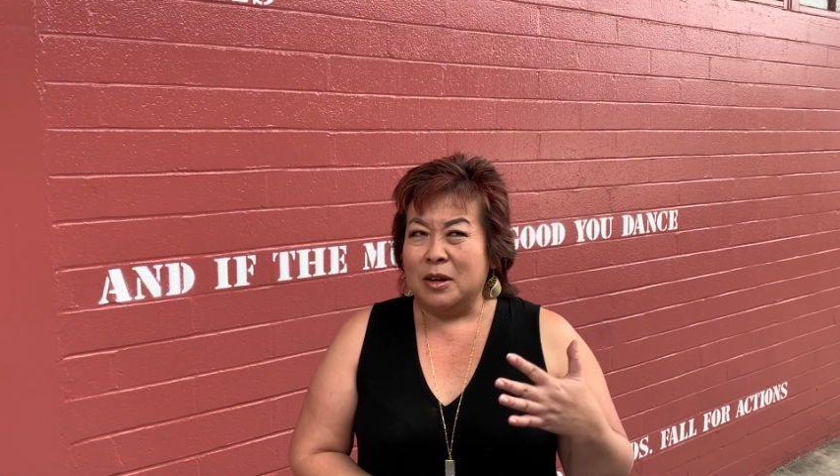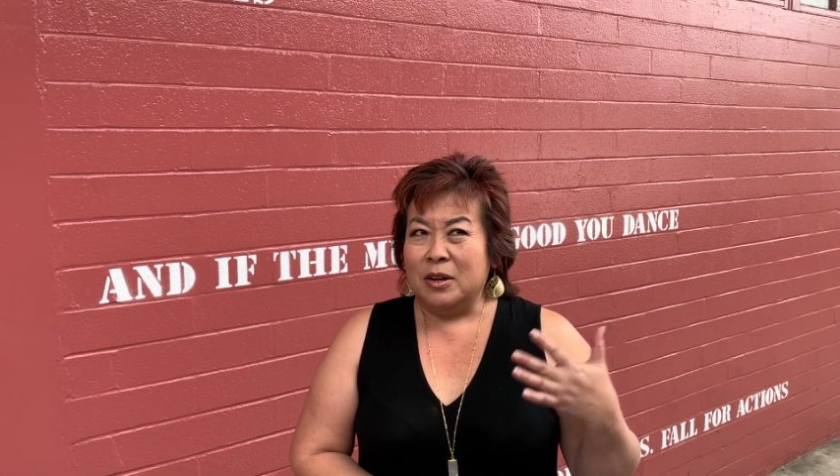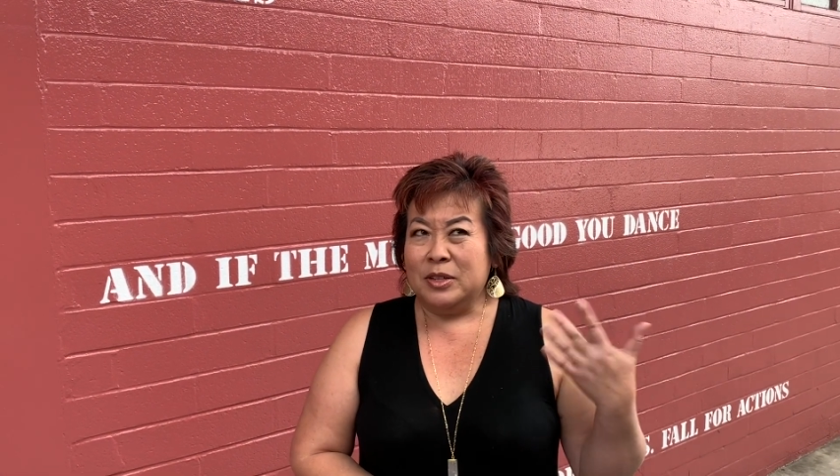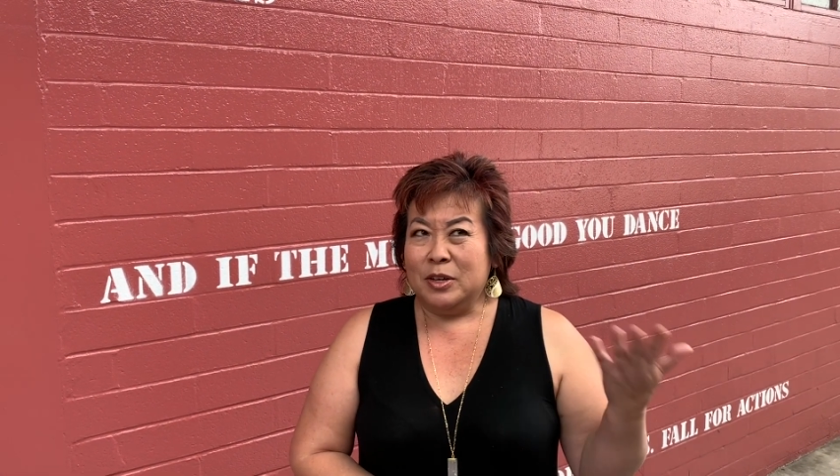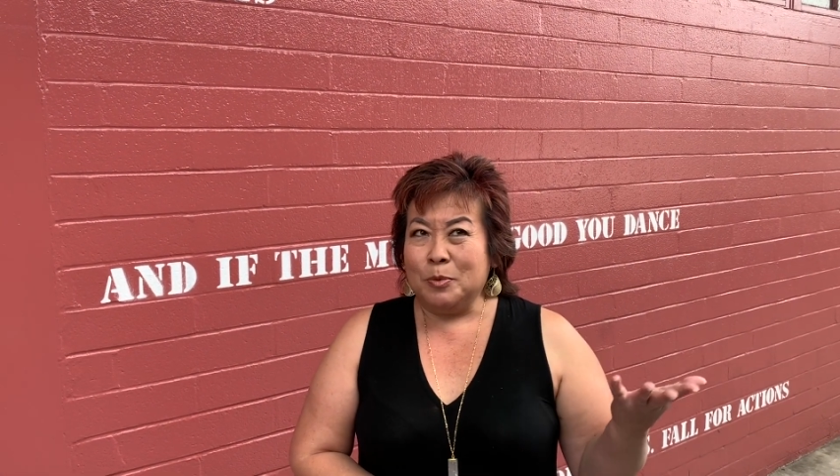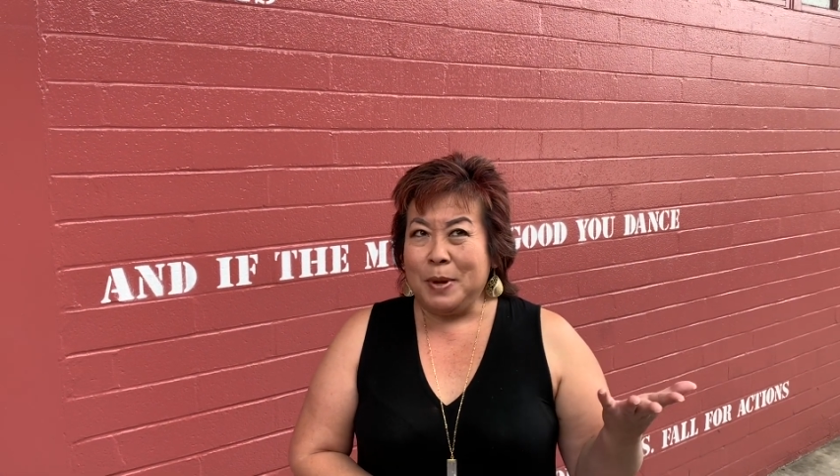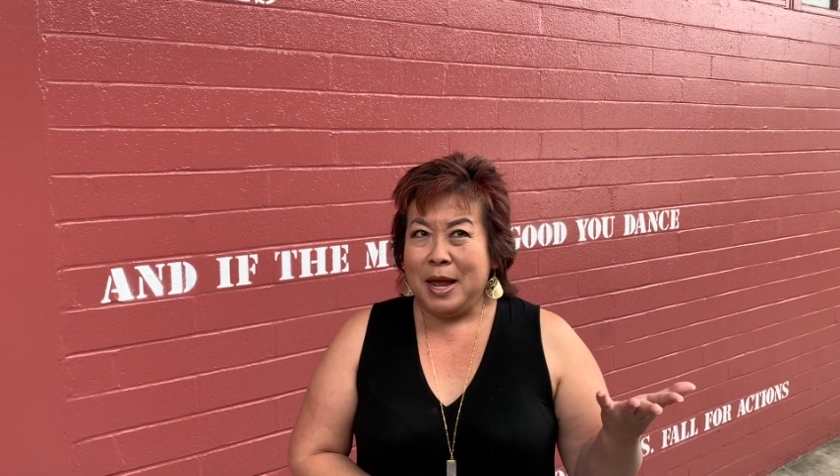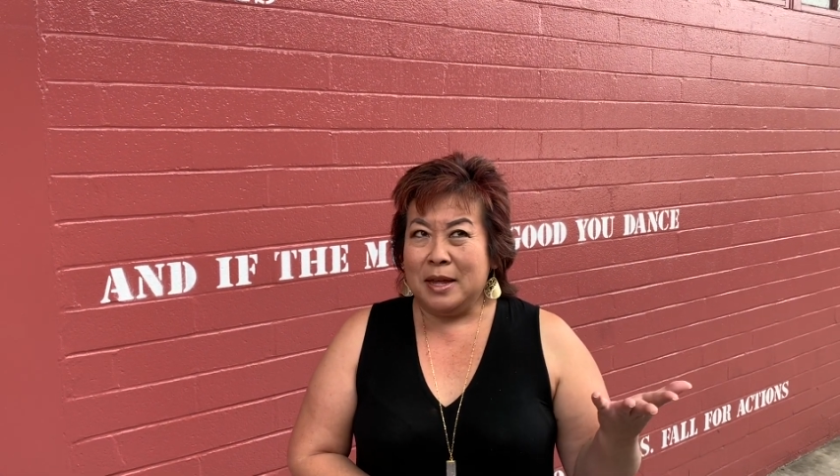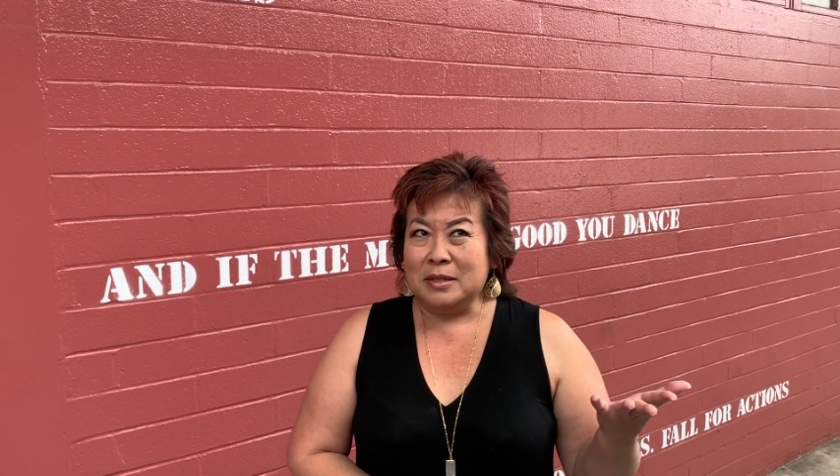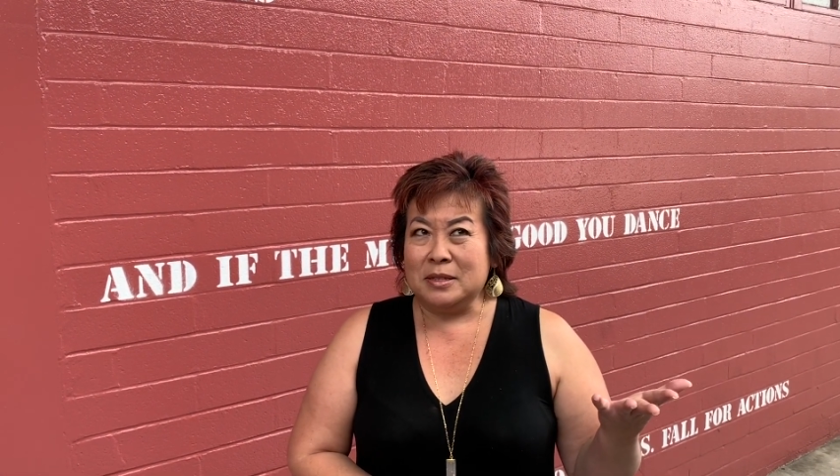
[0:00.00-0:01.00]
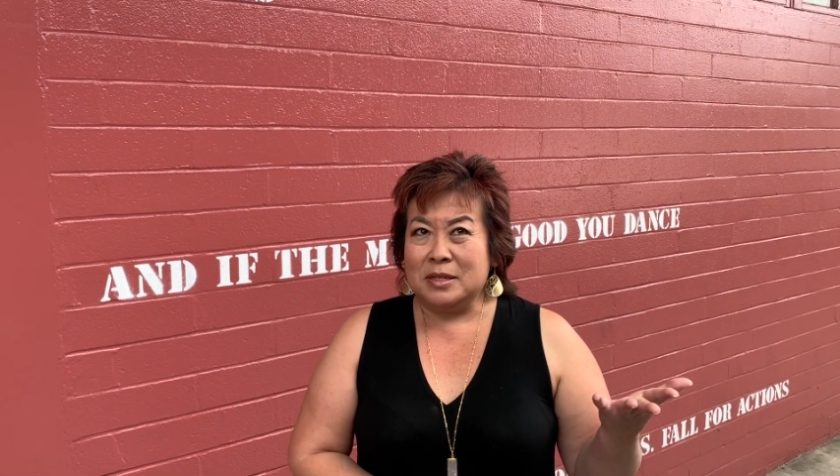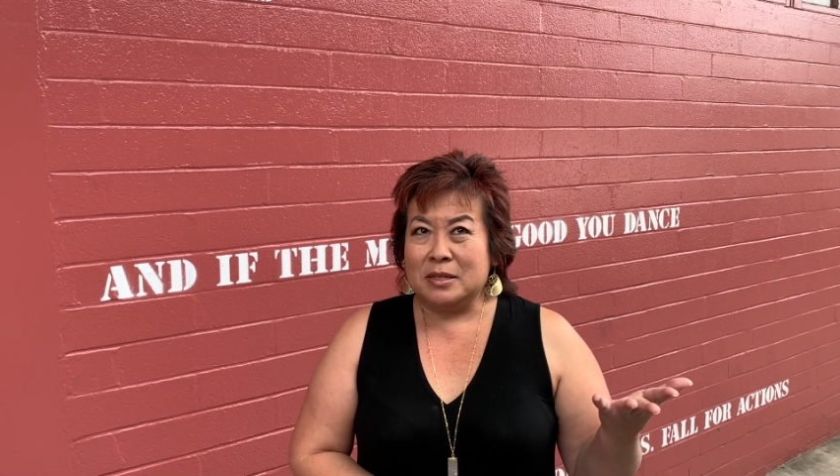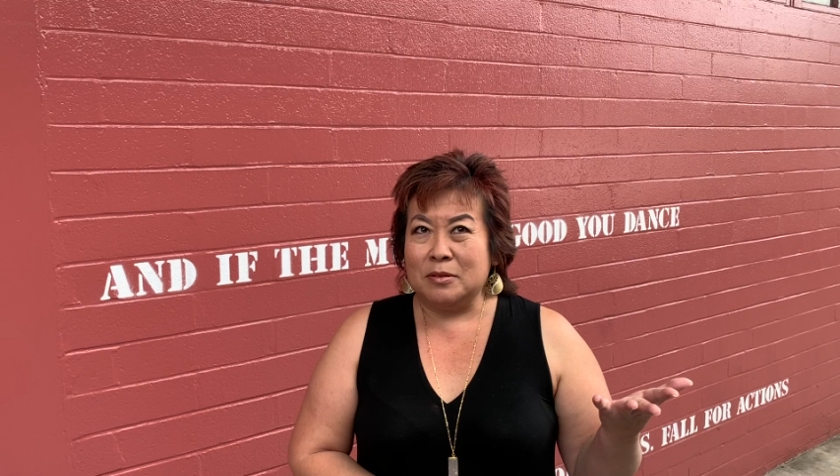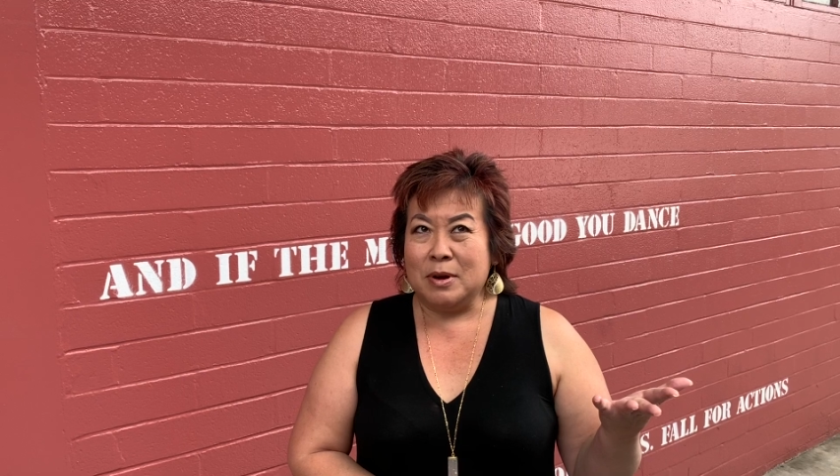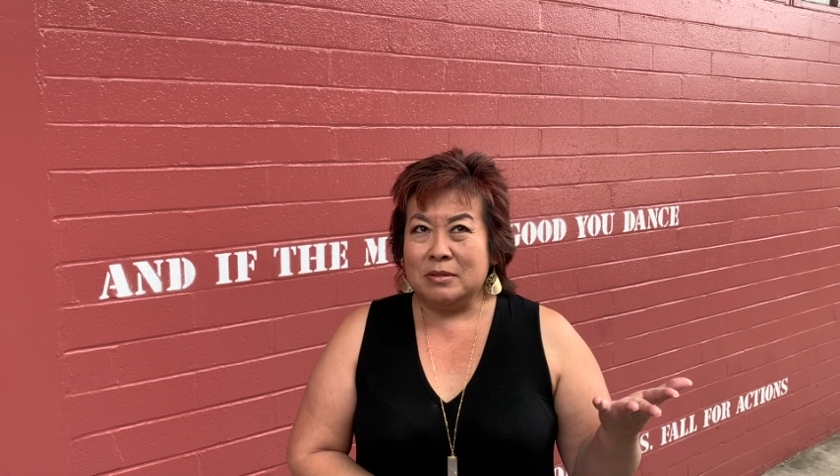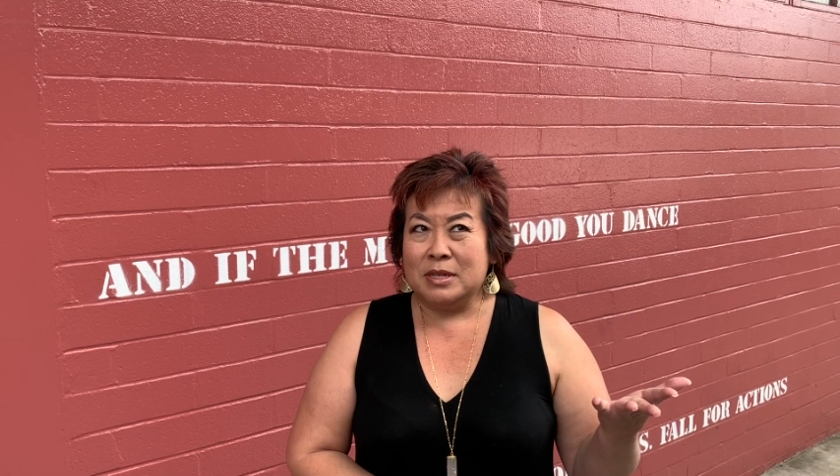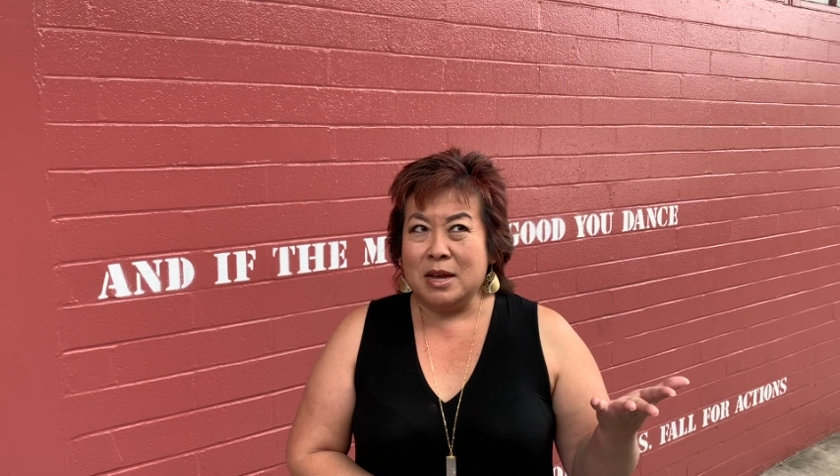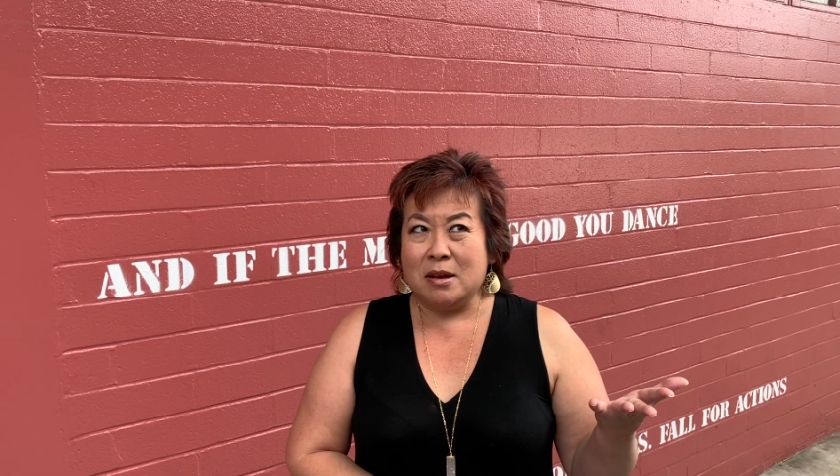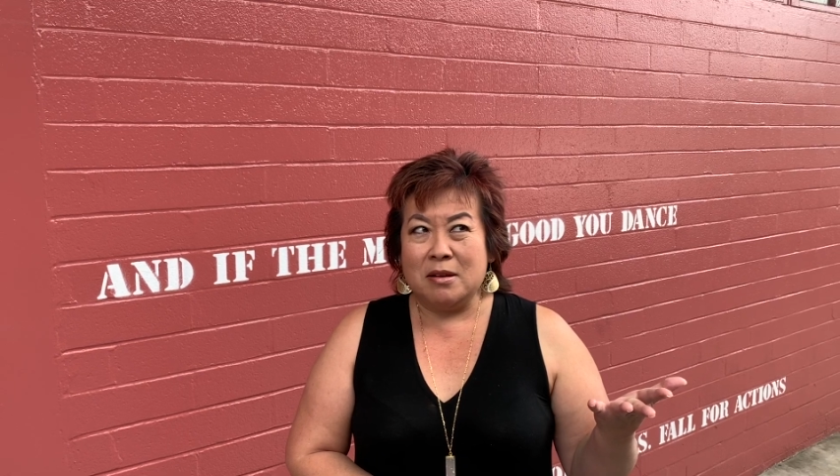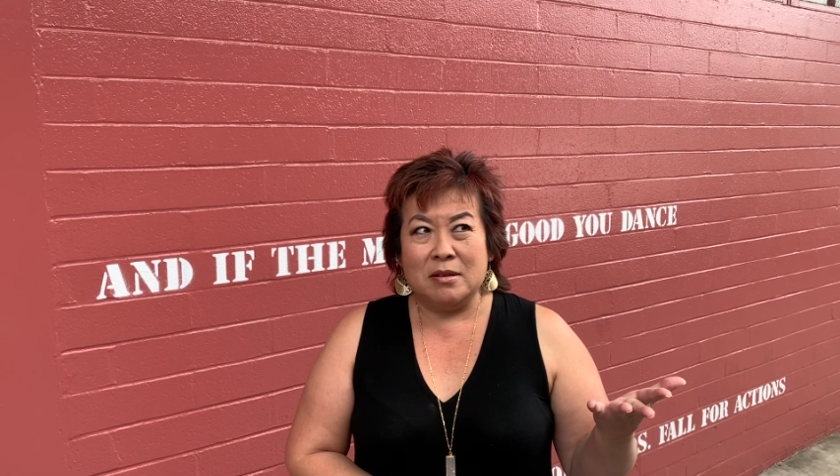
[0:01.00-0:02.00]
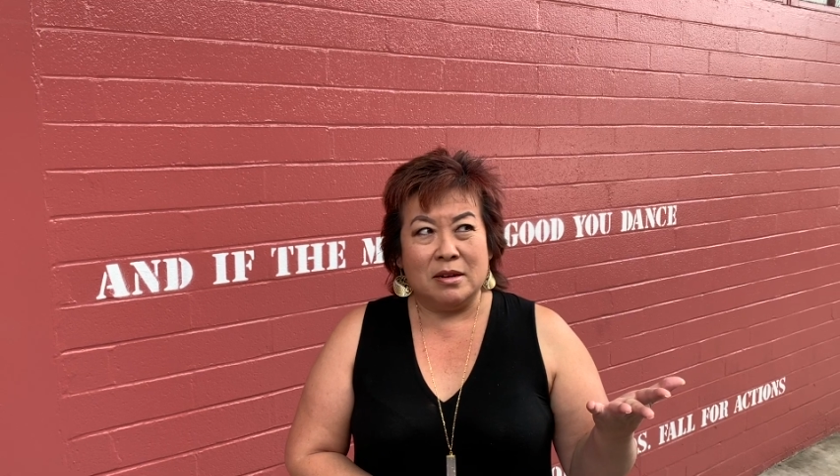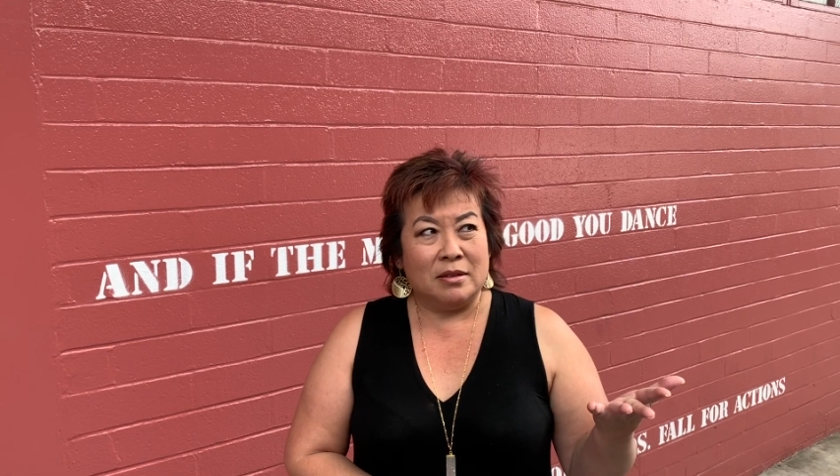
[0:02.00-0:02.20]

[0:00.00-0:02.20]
All the other pans around town,